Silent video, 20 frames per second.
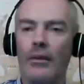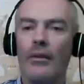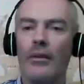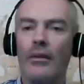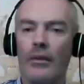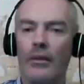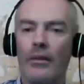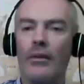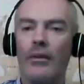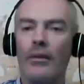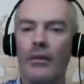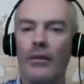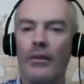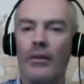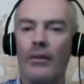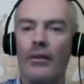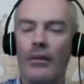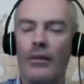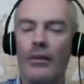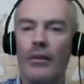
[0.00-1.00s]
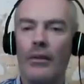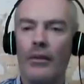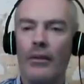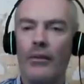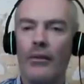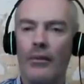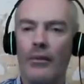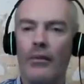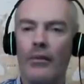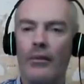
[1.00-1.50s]

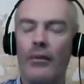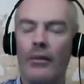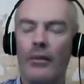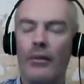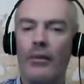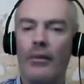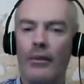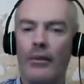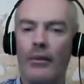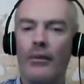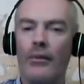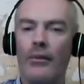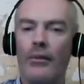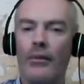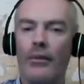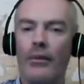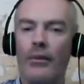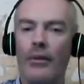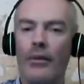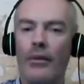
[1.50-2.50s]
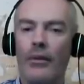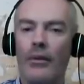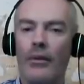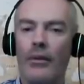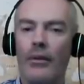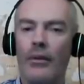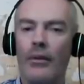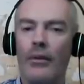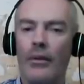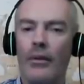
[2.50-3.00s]

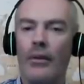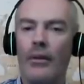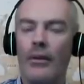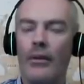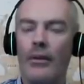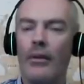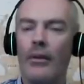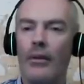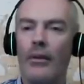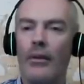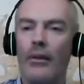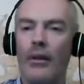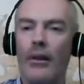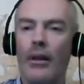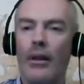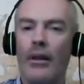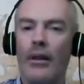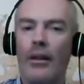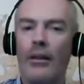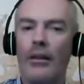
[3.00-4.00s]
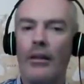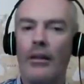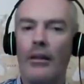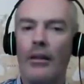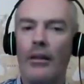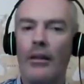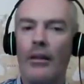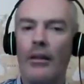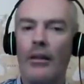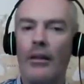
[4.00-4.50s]

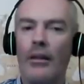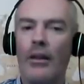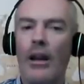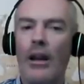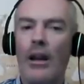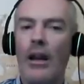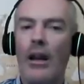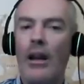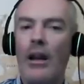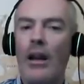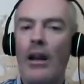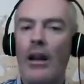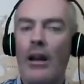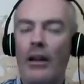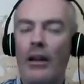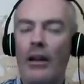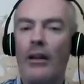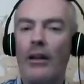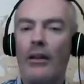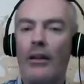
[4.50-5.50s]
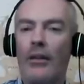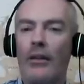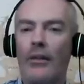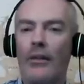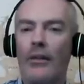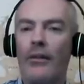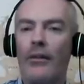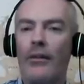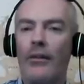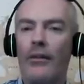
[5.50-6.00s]

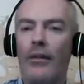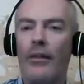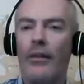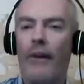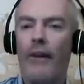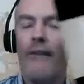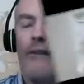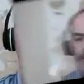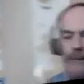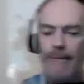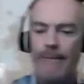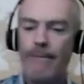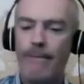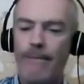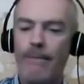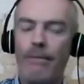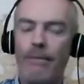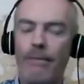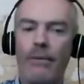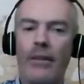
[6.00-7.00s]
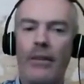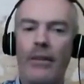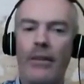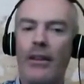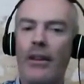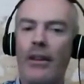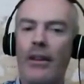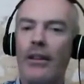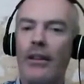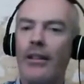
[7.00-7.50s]

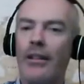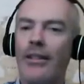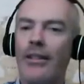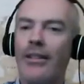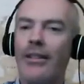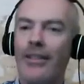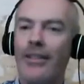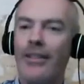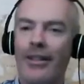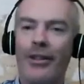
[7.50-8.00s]
(silent)